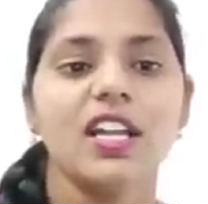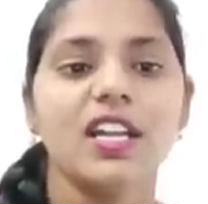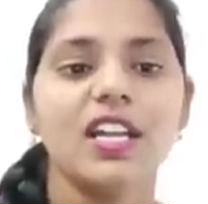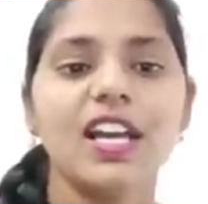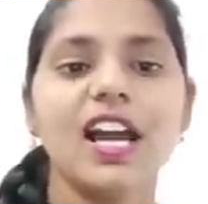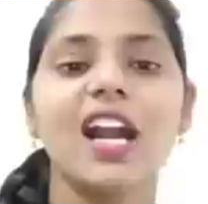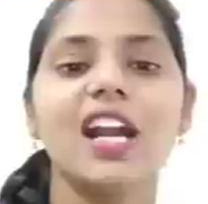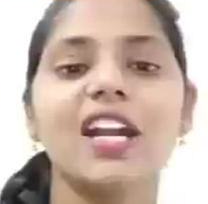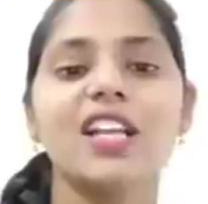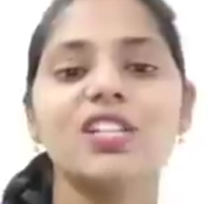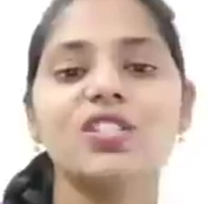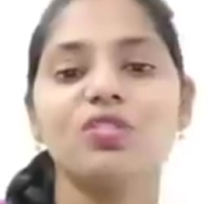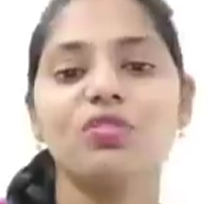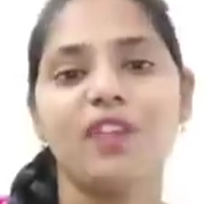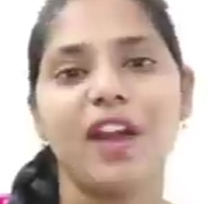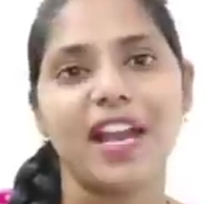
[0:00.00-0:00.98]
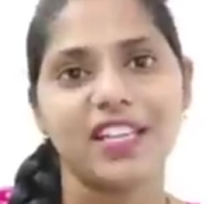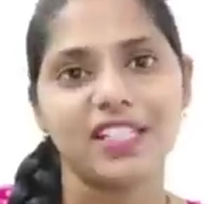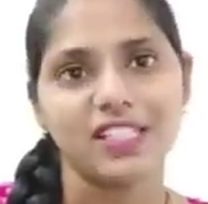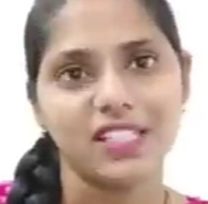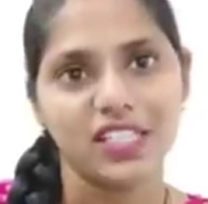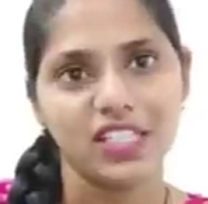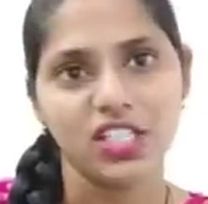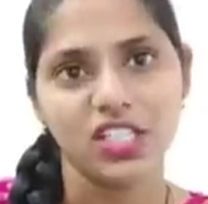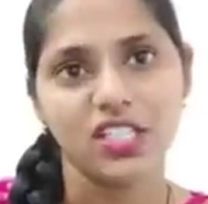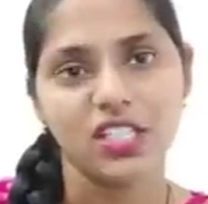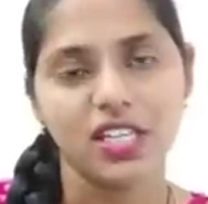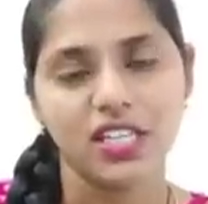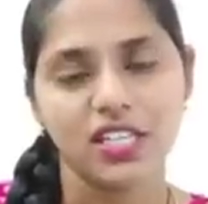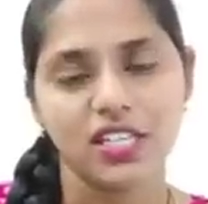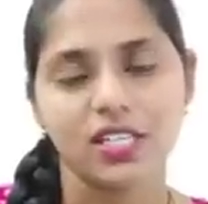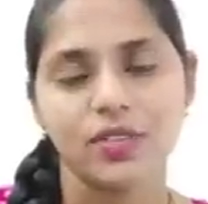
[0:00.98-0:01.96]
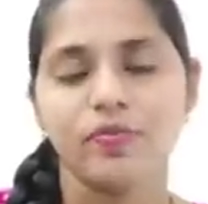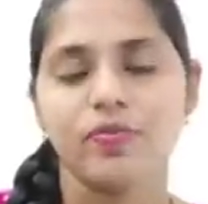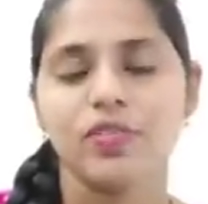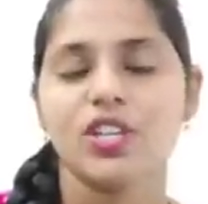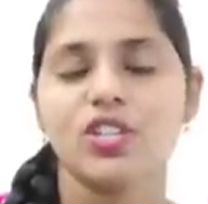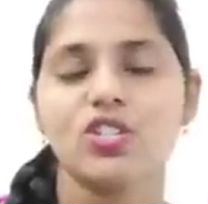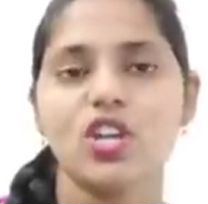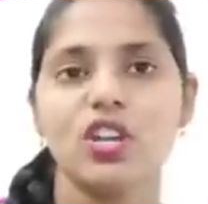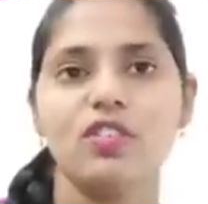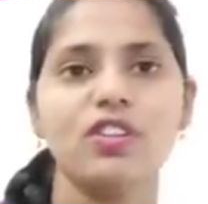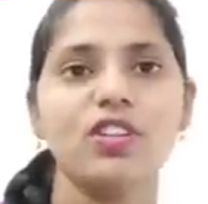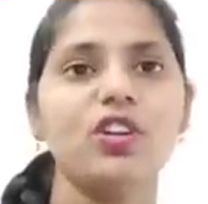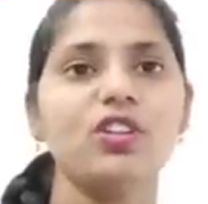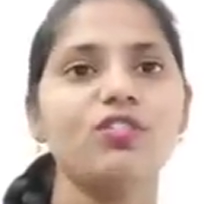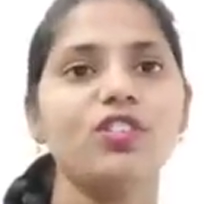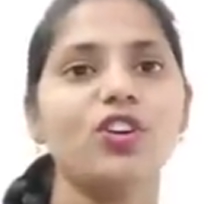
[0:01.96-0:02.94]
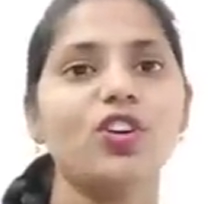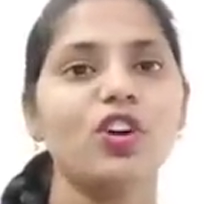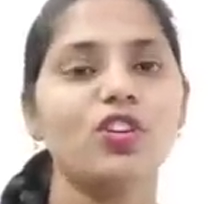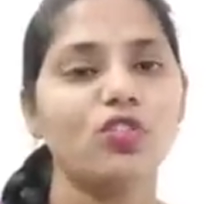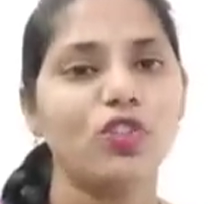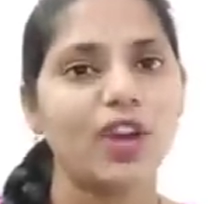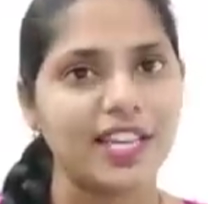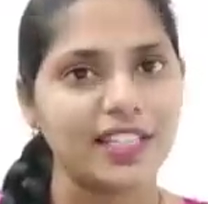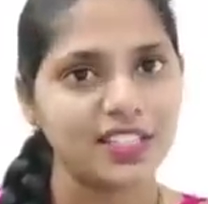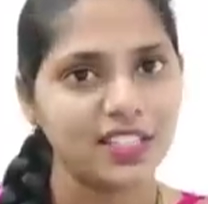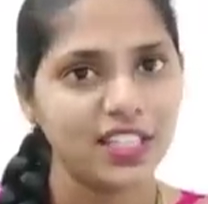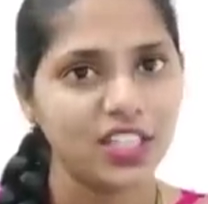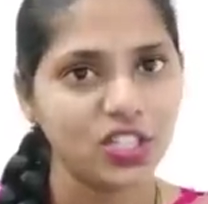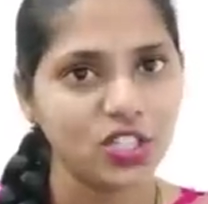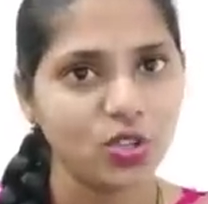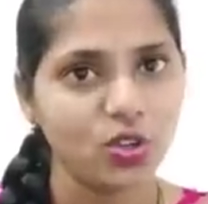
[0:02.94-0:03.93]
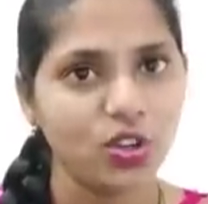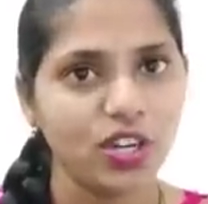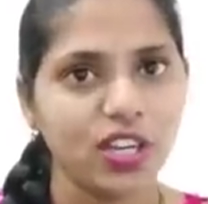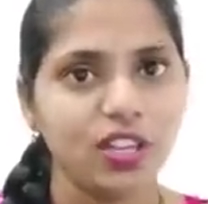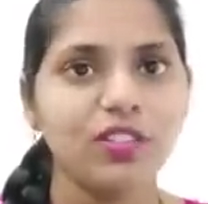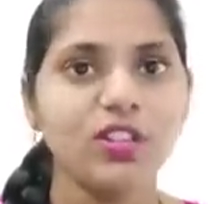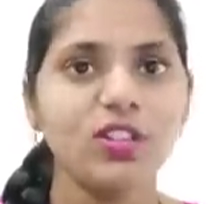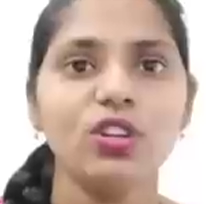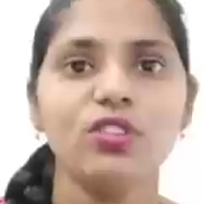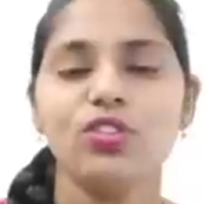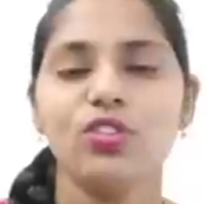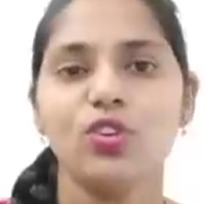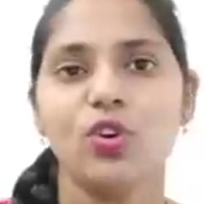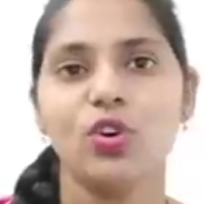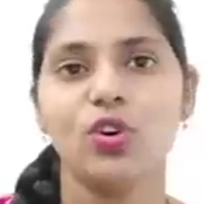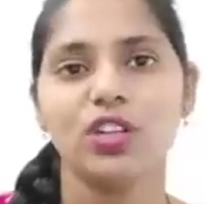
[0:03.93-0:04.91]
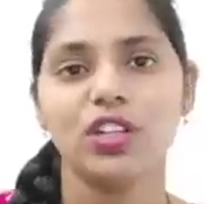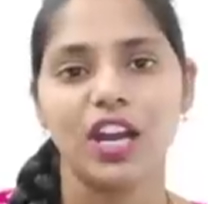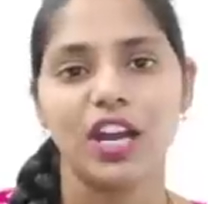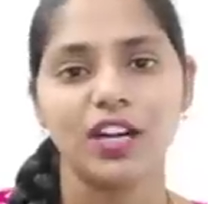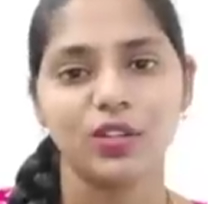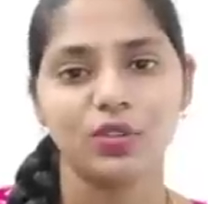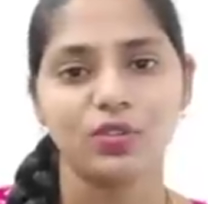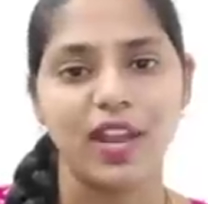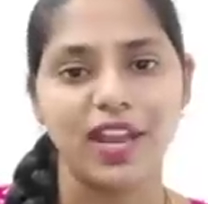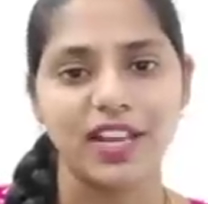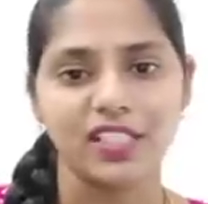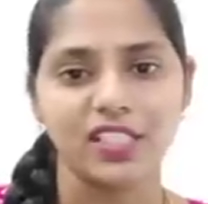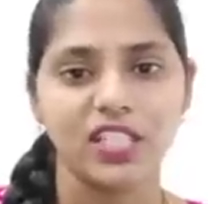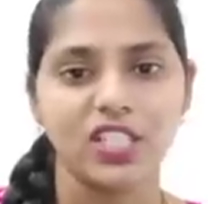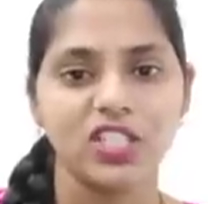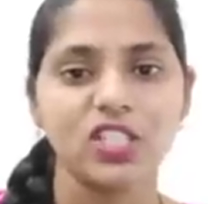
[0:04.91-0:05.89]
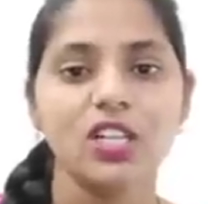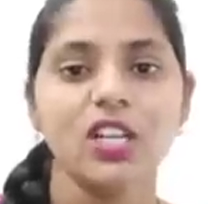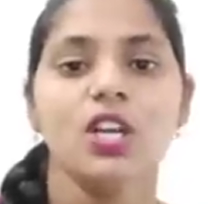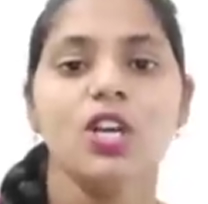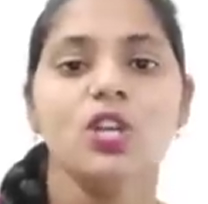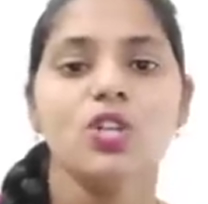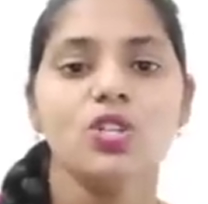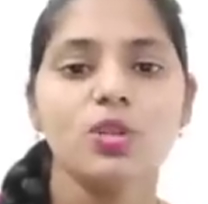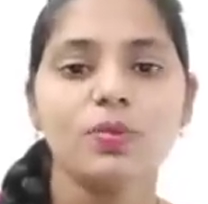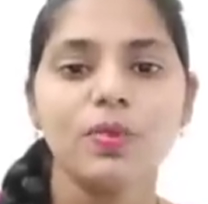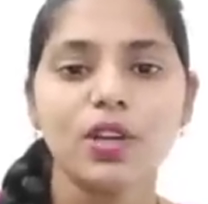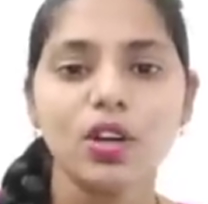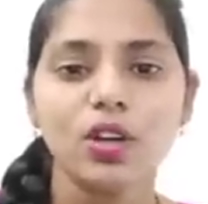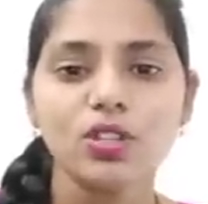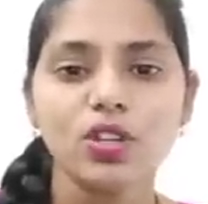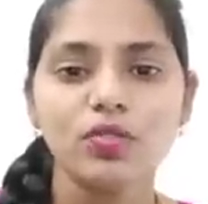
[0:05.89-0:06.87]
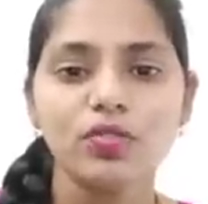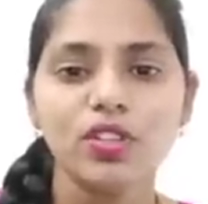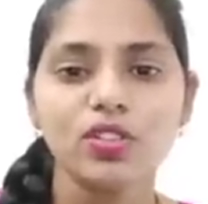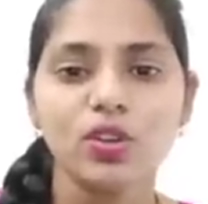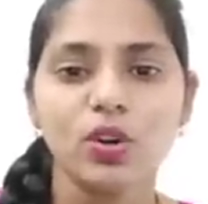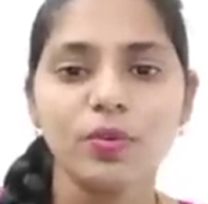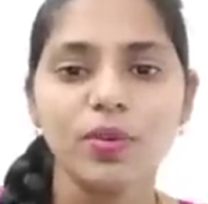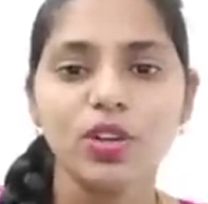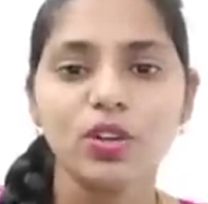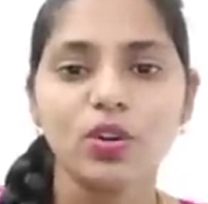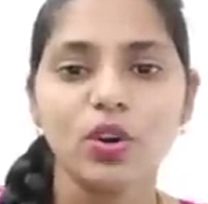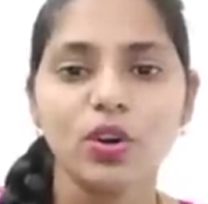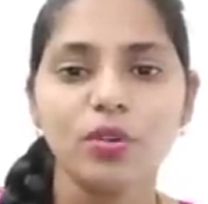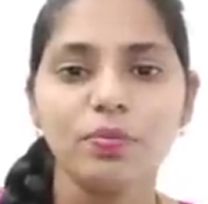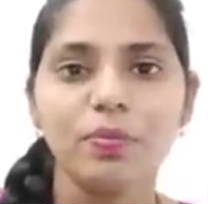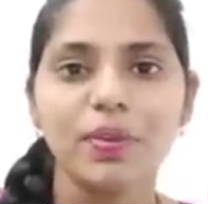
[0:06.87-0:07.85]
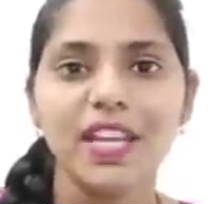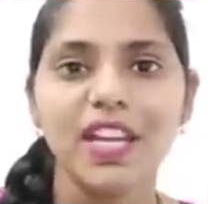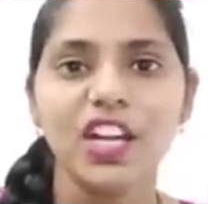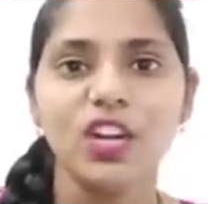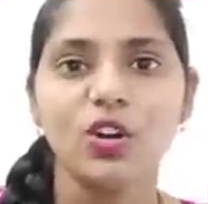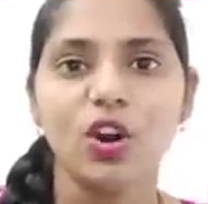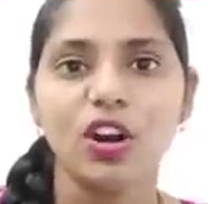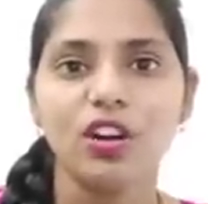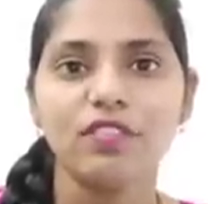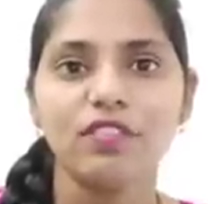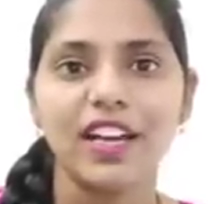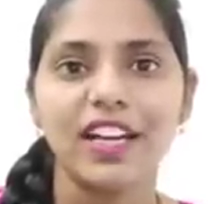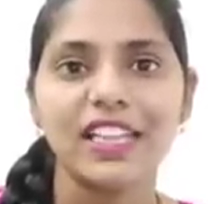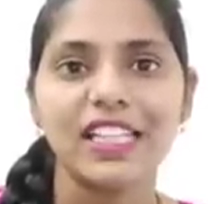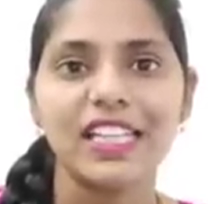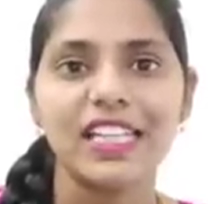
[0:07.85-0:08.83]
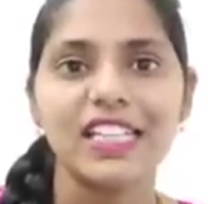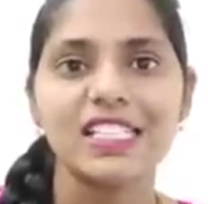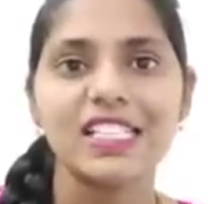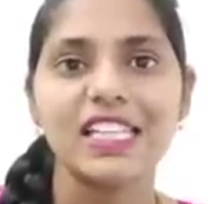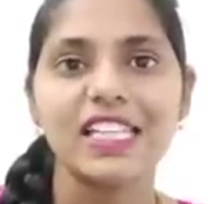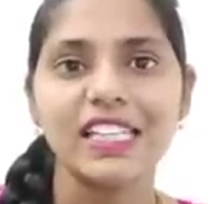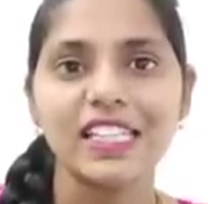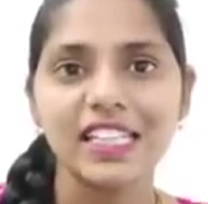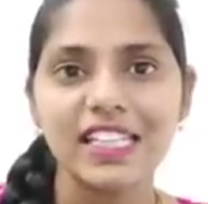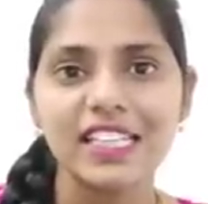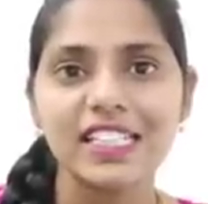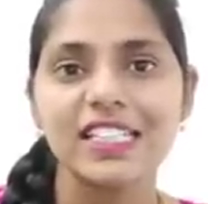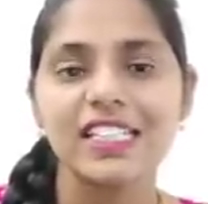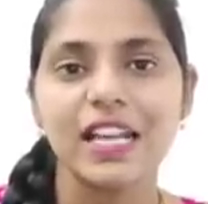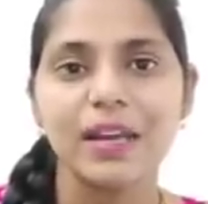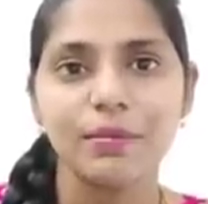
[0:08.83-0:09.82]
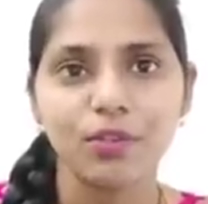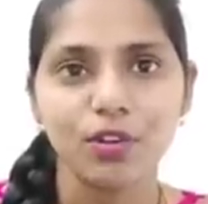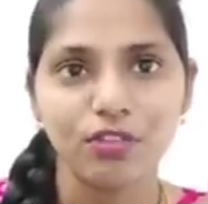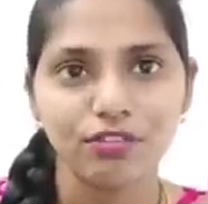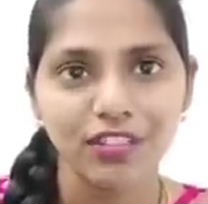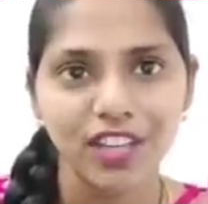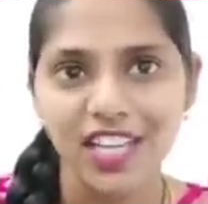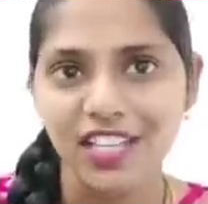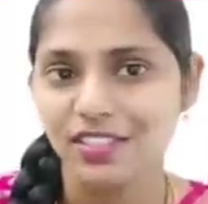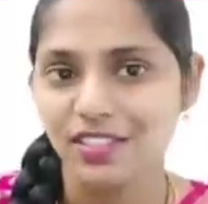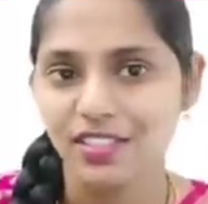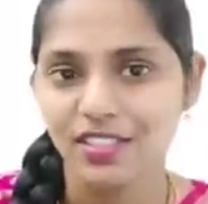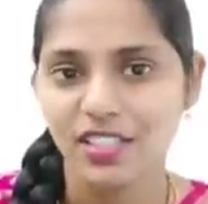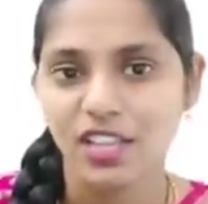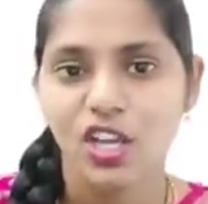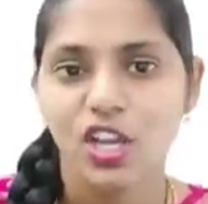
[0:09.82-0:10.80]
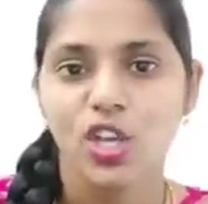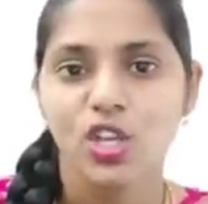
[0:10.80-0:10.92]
regardless of vaccination status so even though if you got vaccination or even though if you don't got the vaccination so because of this omicron ba.5 there is increased number of cases